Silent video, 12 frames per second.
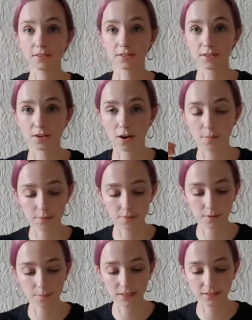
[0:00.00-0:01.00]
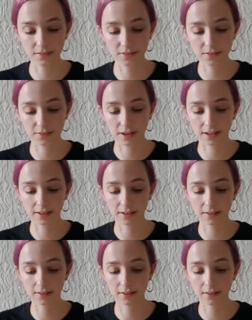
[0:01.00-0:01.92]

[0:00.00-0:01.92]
the top of the piece of string